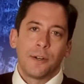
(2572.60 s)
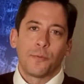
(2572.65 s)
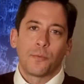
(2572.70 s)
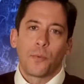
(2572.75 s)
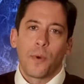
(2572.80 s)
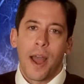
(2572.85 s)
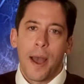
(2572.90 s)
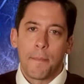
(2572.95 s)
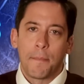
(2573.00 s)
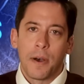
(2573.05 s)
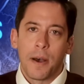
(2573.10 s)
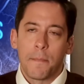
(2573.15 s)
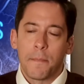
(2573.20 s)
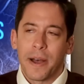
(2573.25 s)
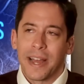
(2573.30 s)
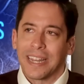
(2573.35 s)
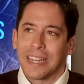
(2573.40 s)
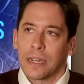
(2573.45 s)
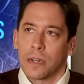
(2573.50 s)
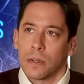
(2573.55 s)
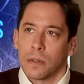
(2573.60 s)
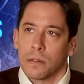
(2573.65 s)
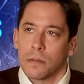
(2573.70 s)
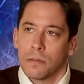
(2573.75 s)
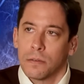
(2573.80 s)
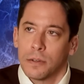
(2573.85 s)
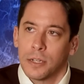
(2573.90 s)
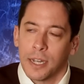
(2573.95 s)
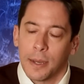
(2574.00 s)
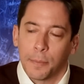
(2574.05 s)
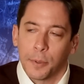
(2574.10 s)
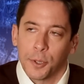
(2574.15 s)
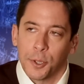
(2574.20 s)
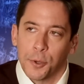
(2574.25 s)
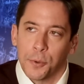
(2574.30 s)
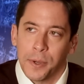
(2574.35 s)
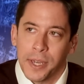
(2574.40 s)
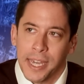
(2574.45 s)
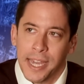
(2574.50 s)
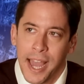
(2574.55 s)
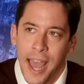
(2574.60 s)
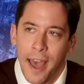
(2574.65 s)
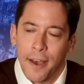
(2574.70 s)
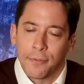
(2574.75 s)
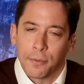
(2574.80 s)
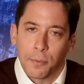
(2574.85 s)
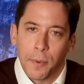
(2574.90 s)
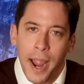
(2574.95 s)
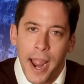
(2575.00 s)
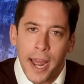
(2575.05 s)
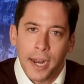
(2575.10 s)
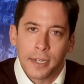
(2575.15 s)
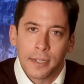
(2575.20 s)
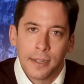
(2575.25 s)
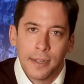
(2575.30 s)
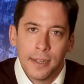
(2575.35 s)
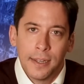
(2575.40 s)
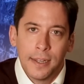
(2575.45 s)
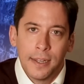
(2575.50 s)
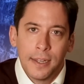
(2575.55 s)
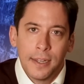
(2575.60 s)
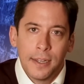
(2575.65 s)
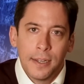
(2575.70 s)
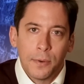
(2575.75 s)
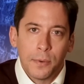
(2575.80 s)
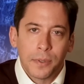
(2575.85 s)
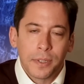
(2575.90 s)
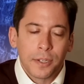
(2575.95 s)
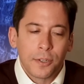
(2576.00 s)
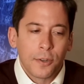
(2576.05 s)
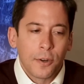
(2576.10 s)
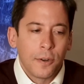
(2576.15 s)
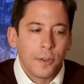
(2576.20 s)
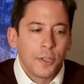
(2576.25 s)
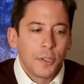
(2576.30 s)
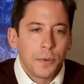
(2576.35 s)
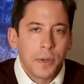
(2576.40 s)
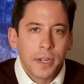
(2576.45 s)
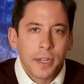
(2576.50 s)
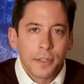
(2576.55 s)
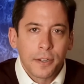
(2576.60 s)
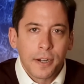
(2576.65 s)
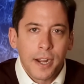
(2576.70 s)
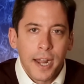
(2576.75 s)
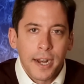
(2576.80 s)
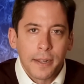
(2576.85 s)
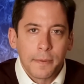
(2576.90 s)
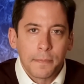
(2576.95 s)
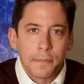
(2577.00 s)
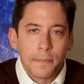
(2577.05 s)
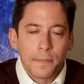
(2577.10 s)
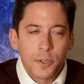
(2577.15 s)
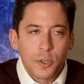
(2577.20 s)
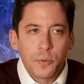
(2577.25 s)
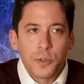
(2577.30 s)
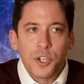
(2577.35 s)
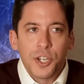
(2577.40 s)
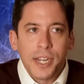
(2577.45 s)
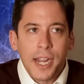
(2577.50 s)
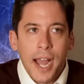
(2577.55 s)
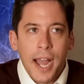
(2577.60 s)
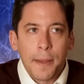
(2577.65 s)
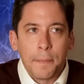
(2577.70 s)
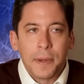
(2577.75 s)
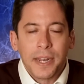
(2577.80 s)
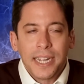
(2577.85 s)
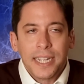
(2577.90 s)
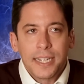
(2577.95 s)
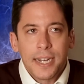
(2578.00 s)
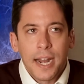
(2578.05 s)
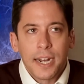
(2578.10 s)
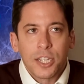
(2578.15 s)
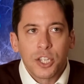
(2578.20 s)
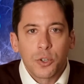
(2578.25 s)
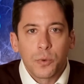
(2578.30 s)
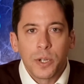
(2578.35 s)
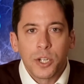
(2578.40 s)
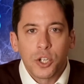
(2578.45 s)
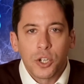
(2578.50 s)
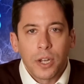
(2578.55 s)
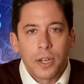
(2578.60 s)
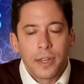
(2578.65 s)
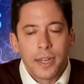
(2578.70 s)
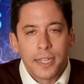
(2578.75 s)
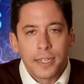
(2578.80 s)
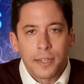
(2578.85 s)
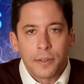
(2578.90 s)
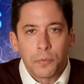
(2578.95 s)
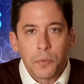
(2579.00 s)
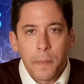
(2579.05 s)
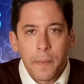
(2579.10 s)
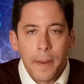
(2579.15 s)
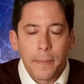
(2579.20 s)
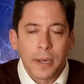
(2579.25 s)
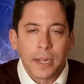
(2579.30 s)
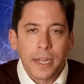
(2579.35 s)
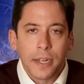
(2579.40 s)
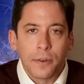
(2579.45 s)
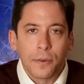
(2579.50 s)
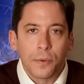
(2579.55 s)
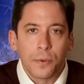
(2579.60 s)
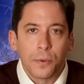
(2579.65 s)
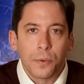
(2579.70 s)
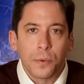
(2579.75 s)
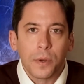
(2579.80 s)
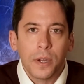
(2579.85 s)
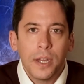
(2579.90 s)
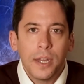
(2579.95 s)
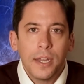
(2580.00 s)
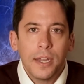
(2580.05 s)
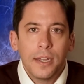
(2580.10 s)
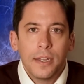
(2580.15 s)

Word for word: I'll wrap up my little WEF rant with a turn to another kind of squishy guy. But he's not a squish as a Republican who